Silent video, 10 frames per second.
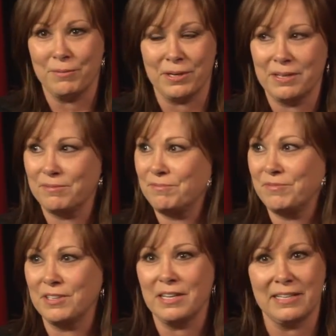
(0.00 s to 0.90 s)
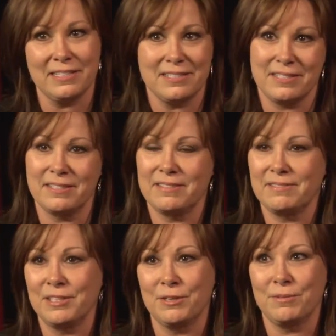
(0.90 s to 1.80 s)
We're gonna feel like it's
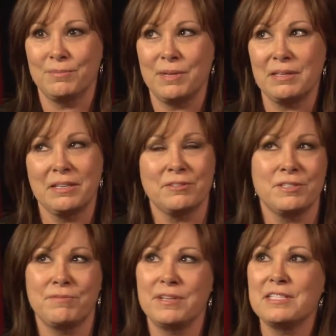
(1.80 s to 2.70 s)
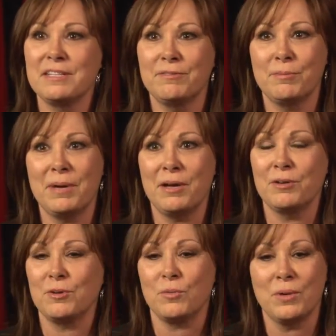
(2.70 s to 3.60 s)
you're defensive about
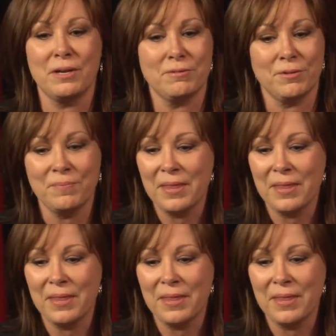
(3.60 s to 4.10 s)
it or whatever.